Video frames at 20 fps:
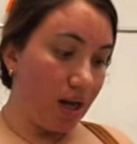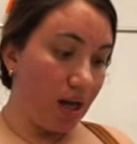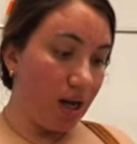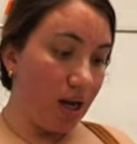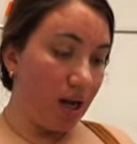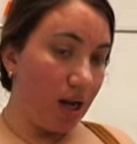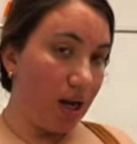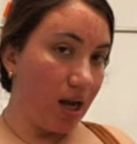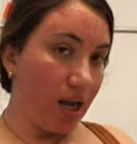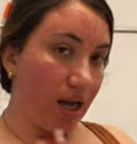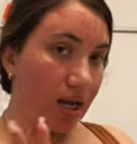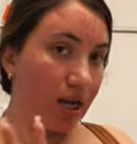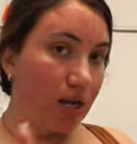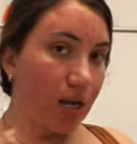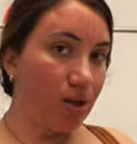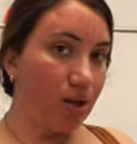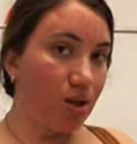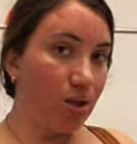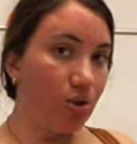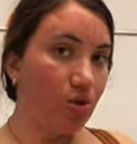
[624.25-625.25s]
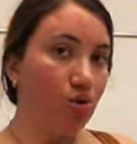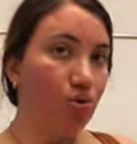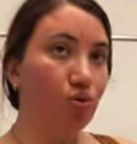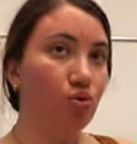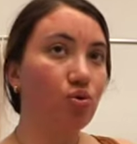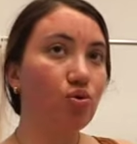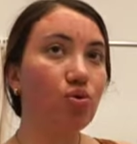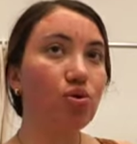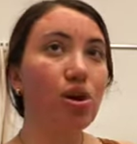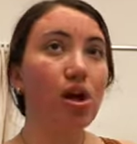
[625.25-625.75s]
kind of
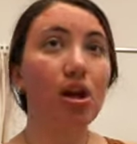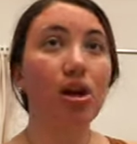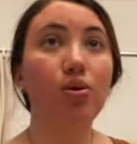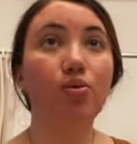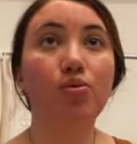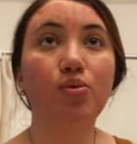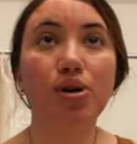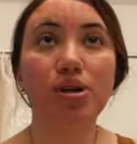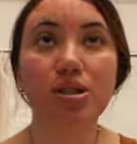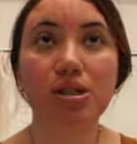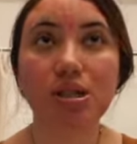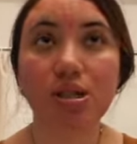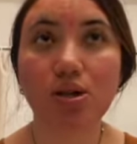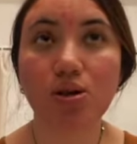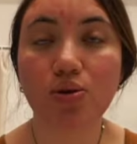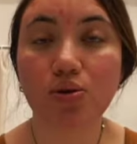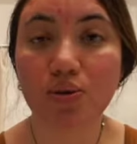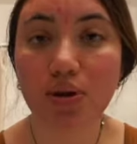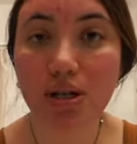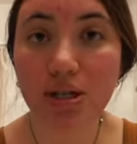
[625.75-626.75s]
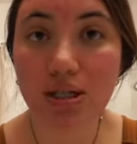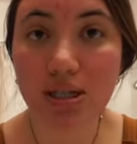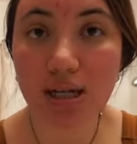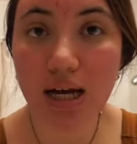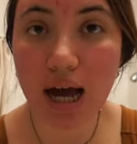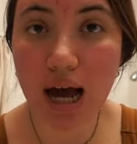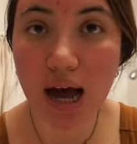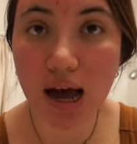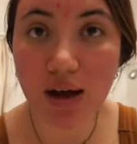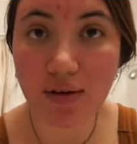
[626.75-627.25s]
knew that it wasn't going to
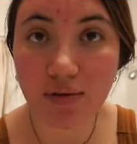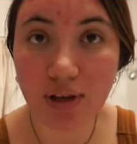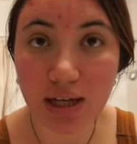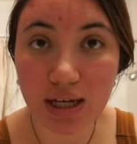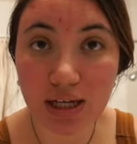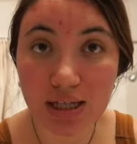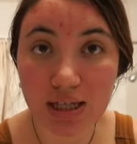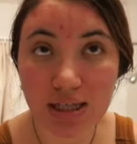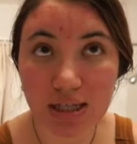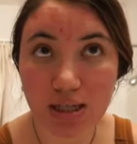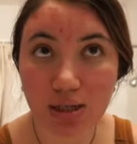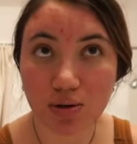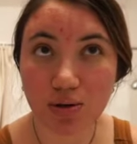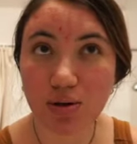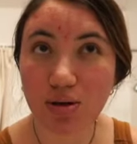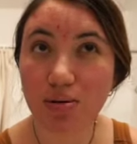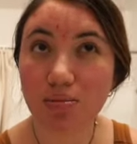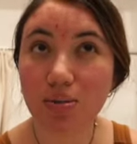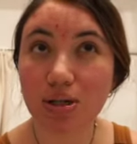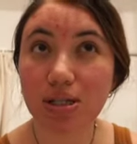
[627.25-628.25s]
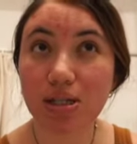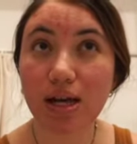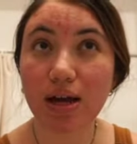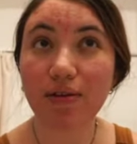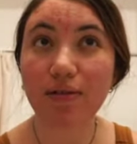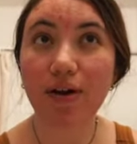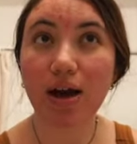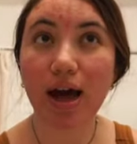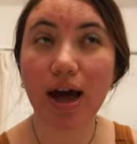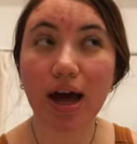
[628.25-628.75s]
have like serum because
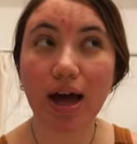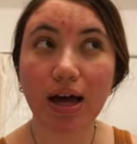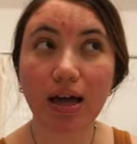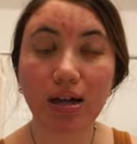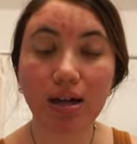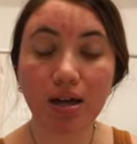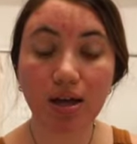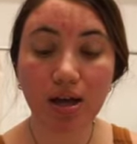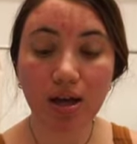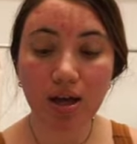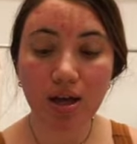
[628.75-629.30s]
i've had